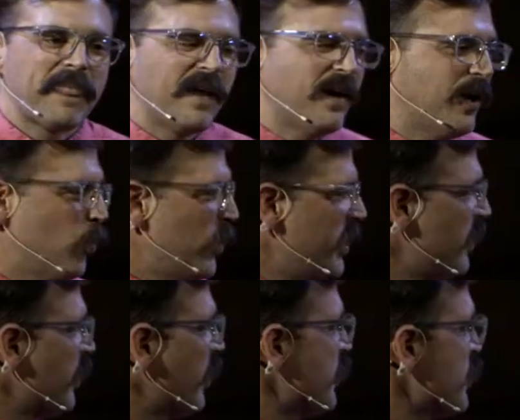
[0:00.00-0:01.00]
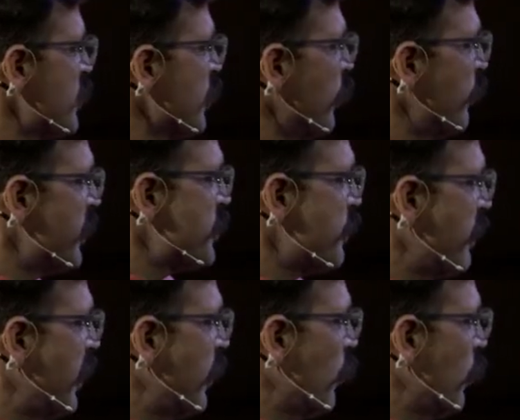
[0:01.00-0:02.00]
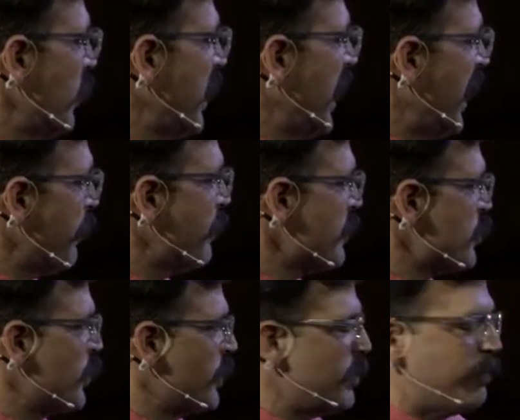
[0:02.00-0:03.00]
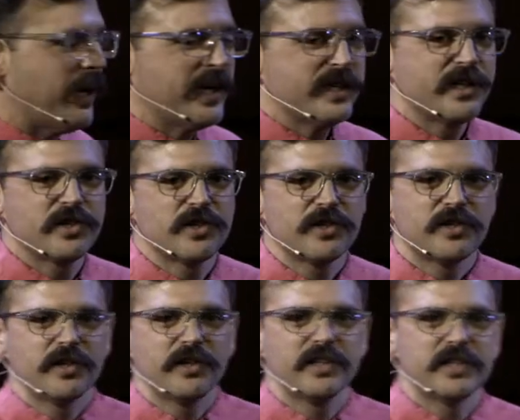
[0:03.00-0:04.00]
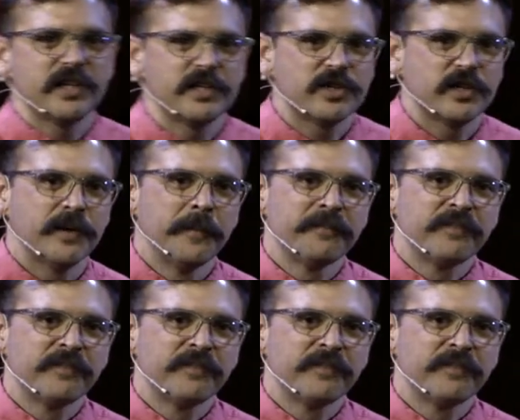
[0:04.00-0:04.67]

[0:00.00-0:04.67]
uh, we learn so much about what happens when you pay attention to the tension.